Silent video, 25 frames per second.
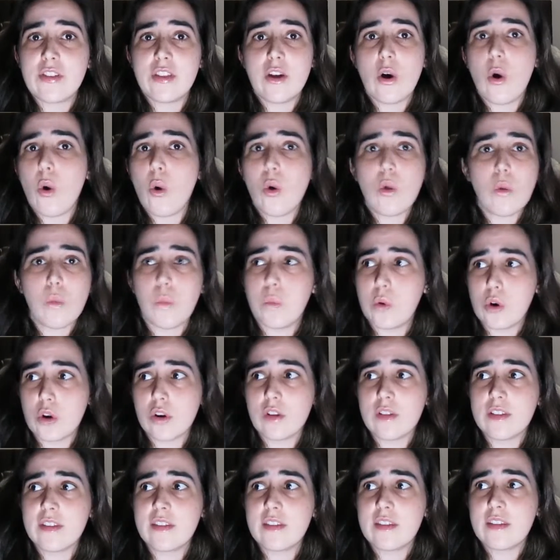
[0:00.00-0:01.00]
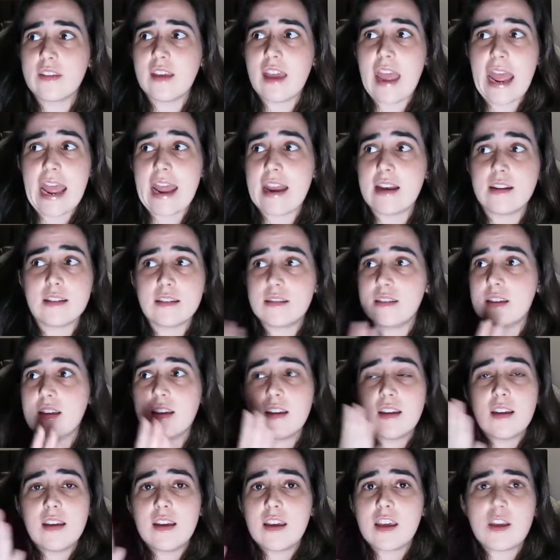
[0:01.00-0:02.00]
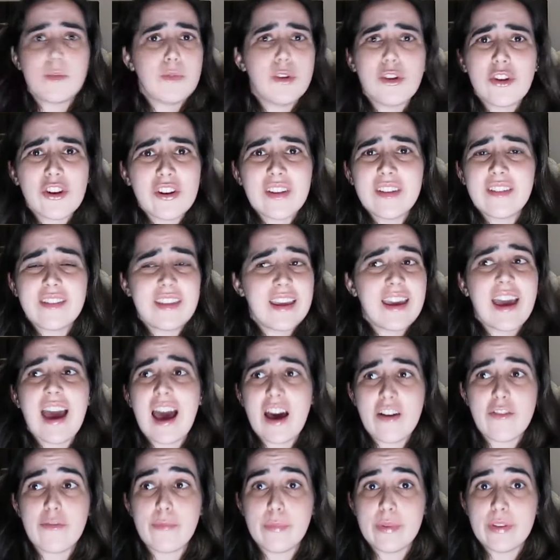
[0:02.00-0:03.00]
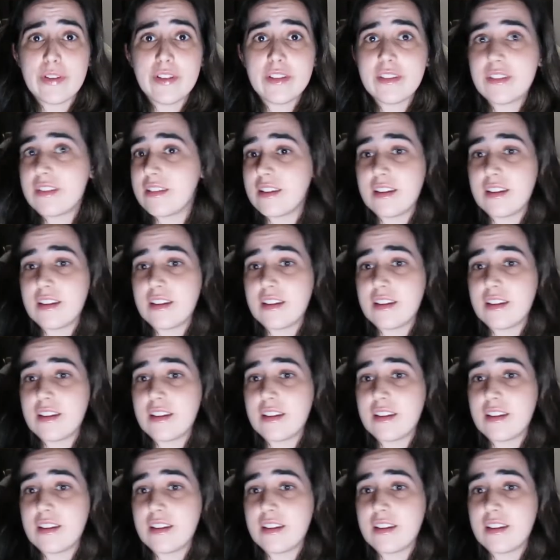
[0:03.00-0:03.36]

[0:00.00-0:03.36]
the whole world and communities they have built